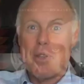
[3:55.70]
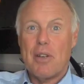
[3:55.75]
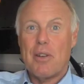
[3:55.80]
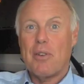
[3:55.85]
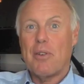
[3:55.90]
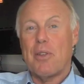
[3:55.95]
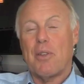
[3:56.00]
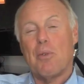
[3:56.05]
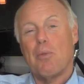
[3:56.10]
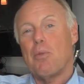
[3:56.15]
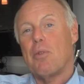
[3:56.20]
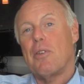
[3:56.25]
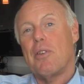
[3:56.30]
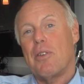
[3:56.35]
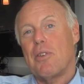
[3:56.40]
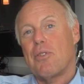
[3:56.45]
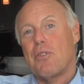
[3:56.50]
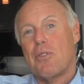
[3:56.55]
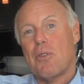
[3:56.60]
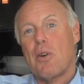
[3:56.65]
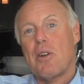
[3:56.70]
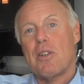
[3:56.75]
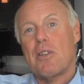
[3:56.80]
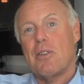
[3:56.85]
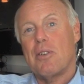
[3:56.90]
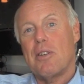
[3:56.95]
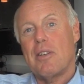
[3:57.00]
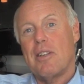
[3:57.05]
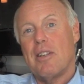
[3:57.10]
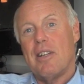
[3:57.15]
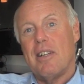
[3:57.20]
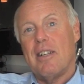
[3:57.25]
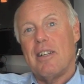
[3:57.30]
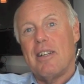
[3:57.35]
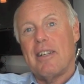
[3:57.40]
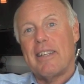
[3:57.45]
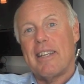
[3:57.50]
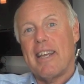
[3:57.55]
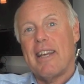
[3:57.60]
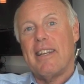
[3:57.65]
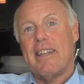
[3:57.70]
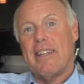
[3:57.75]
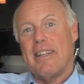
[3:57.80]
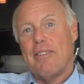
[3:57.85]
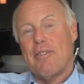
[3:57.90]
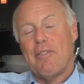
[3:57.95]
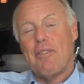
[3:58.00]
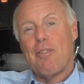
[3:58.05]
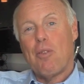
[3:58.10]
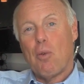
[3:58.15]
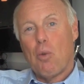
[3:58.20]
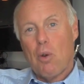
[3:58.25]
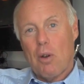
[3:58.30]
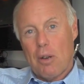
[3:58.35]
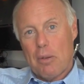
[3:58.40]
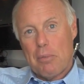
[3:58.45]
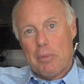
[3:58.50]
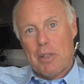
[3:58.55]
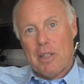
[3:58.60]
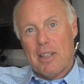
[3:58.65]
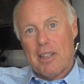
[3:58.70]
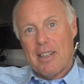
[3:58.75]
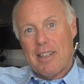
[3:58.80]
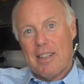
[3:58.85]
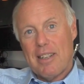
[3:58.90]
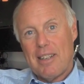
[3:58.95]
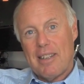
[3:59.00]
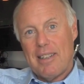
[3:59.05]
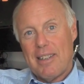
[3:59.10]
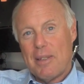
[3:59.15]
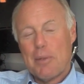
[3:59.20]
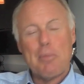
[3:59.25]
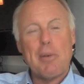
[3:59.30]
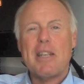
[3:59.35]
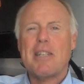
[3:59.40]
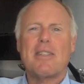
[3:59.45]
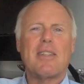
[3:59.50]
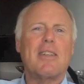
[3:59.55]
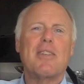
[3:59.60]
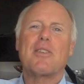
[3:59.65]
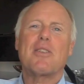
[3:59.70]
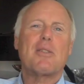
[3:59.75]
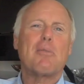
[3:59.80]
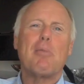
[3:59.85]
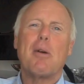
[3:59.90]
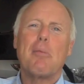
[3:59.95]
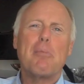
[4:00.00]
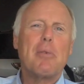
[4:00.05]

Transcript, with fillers: You know, you, you start to get informed. Yeah. It's basically just about